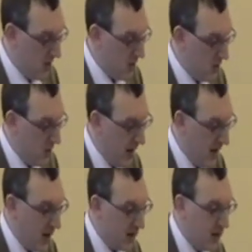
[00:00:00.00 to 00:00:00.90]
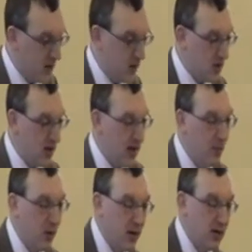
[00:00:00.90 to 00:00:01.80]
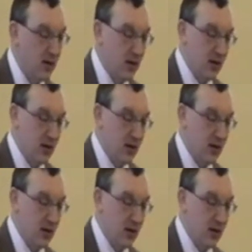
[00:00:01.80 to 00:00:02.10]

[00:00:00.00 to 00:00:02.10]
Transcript: is the reality to its day point